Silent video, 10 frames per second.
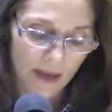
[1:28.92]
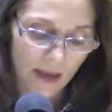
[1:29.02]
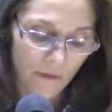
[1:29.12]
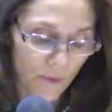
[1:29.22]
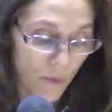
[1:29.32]

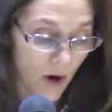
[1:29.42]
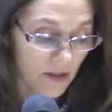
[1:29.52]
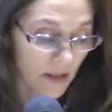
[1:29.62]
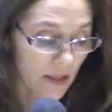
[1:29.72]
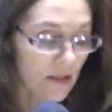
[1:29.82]
if we want
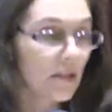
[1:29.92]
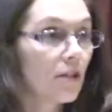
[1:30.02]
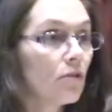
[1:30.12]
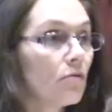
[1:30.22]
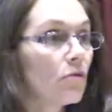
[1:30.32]
to
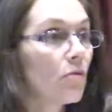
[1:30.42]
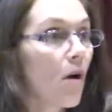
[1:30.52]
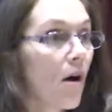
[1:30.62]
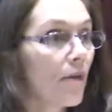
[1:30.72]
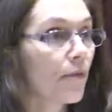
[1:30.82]
continue to
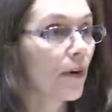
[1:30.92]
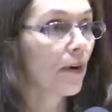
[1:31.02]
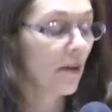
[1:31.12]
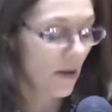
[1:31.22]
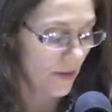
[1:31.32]

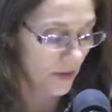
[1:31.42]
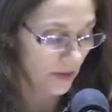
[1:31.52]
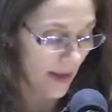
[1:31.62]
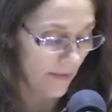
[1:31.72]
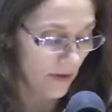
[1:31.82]
offer the
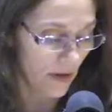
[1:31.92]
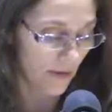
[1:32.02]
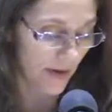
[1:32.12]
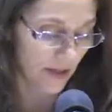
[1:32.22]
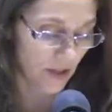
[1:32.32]
level
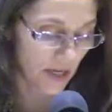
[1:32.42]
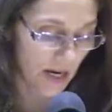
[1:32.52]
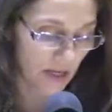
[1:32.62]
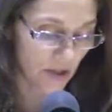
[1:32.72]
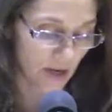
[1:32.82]
of
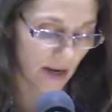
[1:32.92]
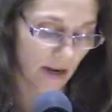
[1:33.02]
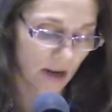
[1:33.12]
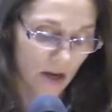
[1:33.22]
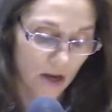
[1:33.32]

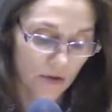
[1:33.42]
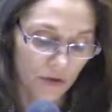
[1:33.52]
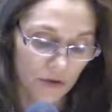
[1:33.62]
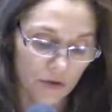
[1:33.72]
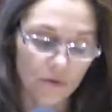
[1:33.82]
education the
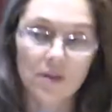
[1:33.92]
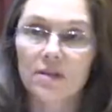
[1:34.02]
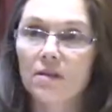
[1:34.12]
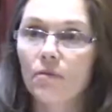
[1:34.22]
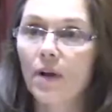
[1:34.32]

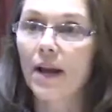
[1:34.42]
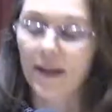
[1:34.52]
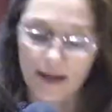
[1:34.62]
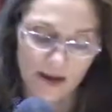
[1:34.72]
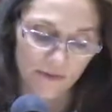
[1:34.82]
students of Reading
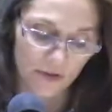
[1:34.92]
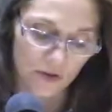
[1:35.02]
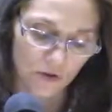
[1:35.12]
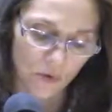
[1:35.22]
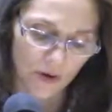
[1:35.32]
have
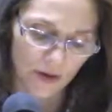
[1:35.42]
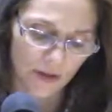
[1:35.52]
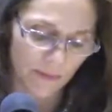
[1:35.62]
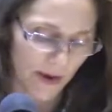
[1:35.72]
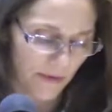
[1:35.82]

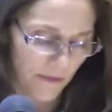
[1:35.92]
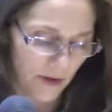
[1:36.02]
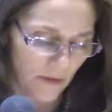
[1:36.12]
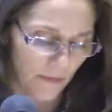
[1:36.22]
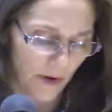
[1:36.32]
historically
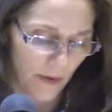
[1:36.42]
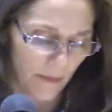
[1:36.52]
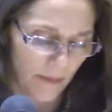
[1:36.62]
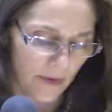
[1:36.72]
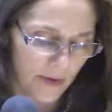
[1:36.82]
benefited from.
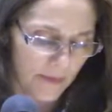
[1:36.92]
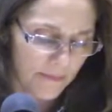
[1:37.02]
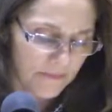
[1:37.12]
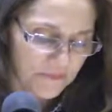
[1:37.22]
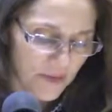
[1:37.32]

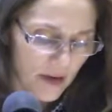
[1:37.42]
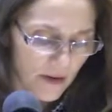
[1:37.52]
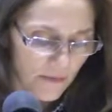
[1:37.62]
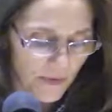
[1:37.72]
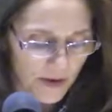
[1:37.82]

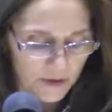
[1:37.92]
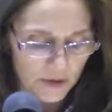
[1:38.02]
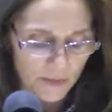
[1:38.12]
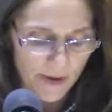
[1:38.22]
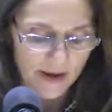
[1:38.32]
Failure
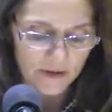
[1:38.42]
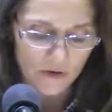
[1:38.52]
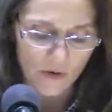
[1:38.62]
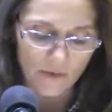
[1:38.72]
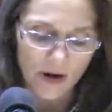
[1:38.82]
to pass an
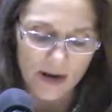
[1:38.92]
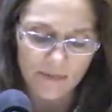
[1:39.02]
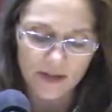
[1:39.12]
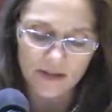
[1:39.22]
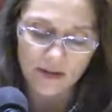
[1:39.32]
override
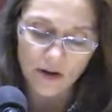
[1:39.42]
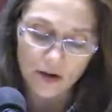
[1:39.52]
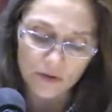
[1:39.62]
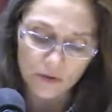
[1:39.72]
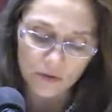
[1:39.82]
means that
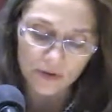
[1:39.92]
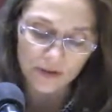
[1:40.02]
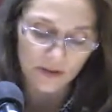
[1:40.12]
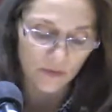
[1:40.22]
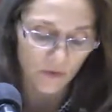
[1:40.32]
our school
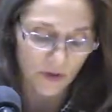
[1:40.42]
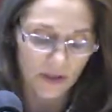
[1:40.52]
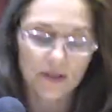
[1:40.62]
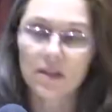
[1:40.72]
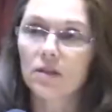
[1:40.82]
system will
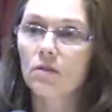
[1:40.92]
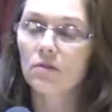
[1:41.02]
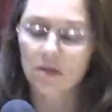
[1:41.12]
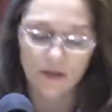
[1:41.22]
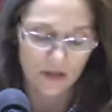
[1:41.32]
continue
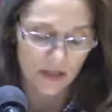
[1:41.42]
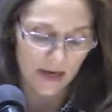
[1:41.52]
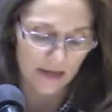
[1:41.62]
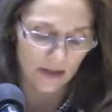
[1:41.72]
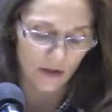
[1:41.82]
to
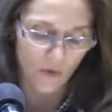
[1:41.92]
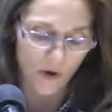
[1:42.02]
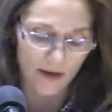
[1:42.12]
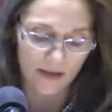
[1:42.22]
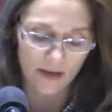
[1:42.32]
decline in the
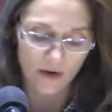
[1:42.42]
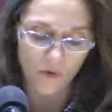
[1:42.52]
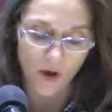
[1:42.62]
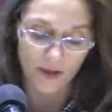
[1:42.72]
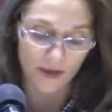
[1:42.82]
quantity and
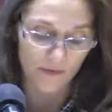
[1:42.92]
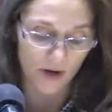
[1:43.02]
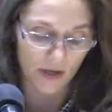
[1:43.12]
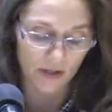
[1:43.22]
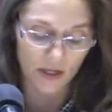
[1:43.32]
quality of our
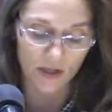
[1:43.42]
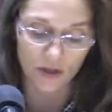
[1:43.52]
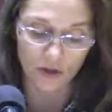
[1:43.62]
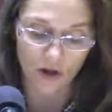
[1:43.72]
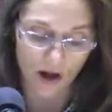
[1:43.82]

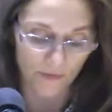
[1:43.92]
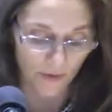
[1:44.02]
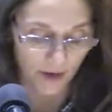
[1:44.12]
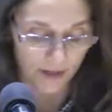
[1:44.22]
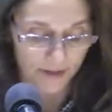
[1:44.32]
educational
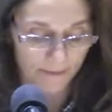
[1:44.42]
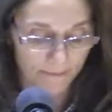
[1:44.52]
offerings.